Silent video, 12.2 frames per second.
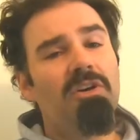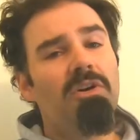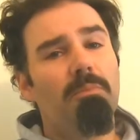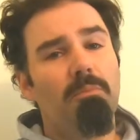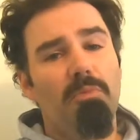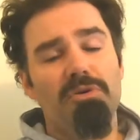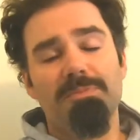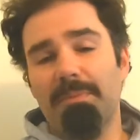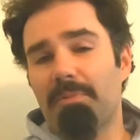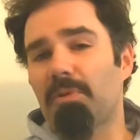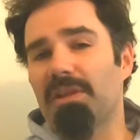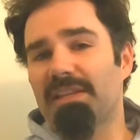Most people
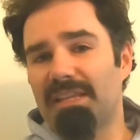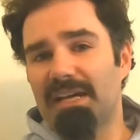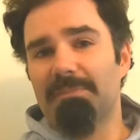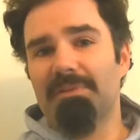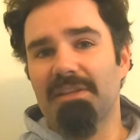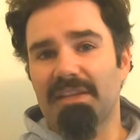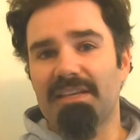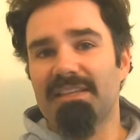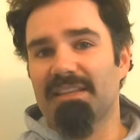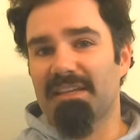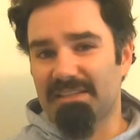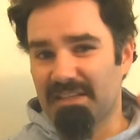will adapt to liking
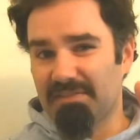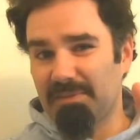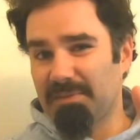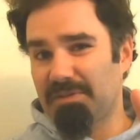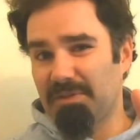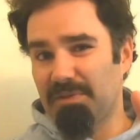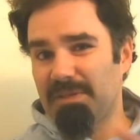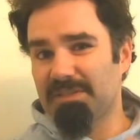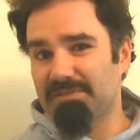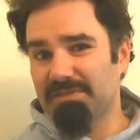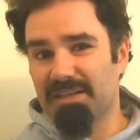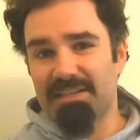things after about 2 weeks of
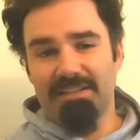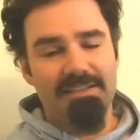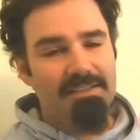trying it.